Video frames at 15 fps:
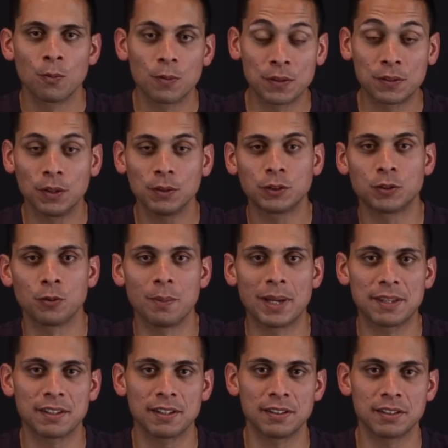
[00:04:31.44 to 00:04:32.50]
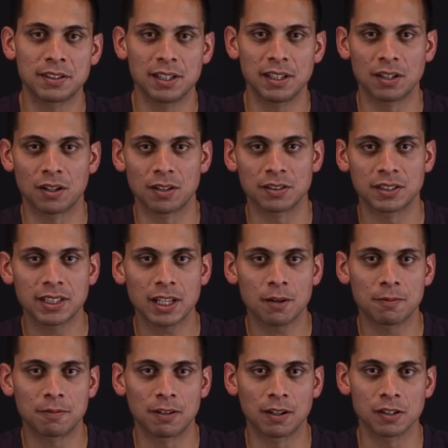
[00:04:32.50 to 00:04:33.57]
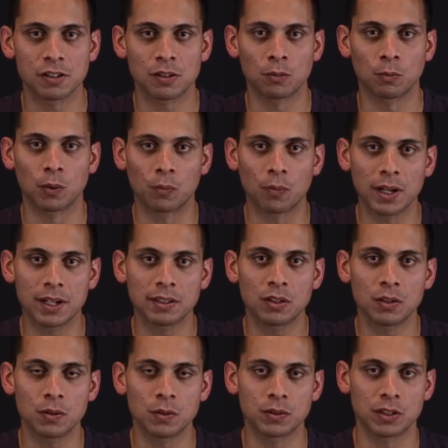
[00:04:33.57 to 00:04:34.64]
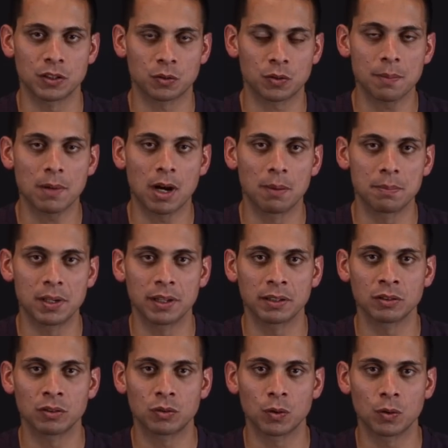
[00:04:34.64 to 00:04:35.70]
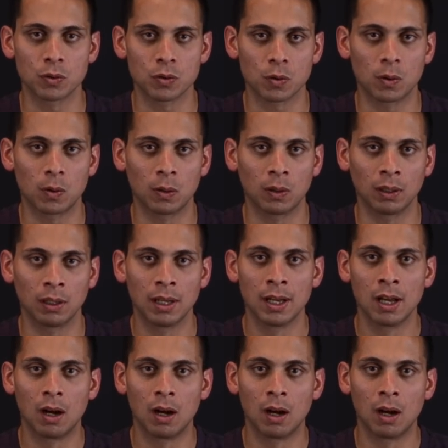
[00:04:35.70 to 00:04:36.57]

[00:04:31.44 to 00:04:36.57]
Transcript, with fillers: With those two methods in our setup function, we're ready to use the strip object to control